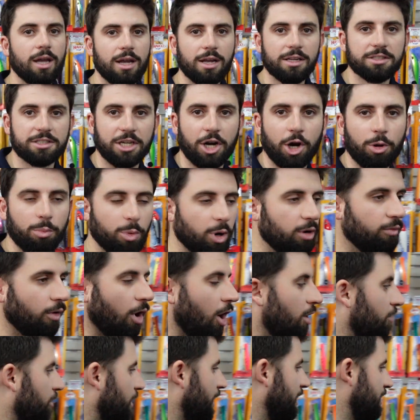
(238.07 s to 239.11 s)
So now we'll move
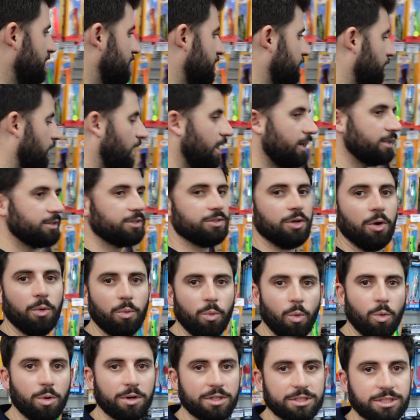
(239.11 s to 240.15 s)
over into our
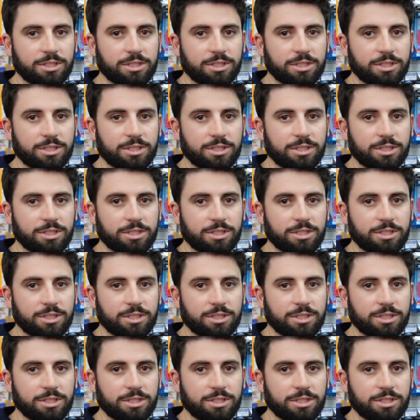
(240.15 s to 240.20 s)
saltwater